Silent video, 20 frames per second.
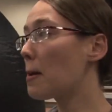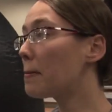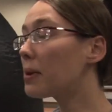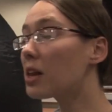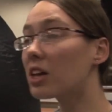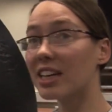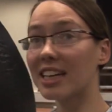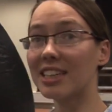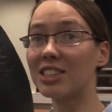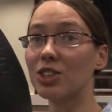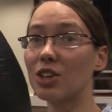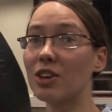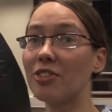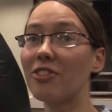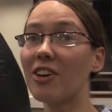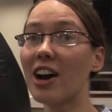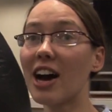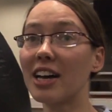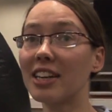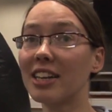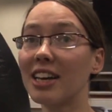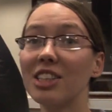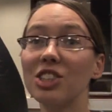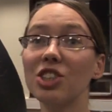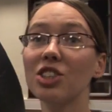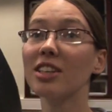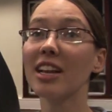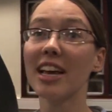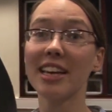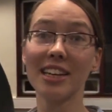plug it into a fan,
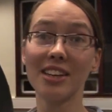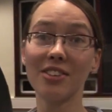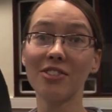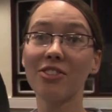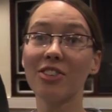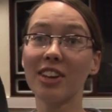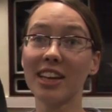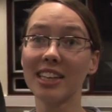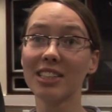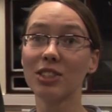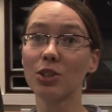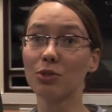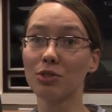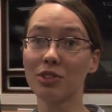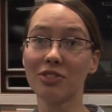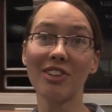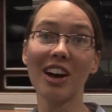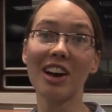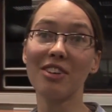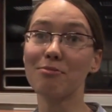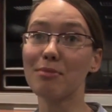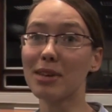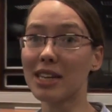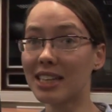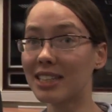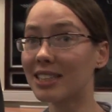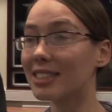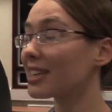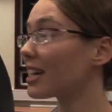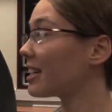and just let it inflate over 5
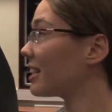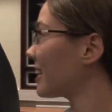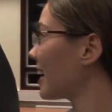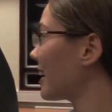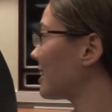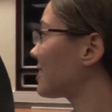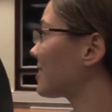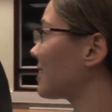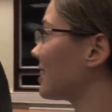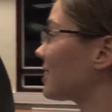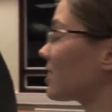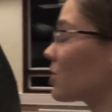minutes, and it gets this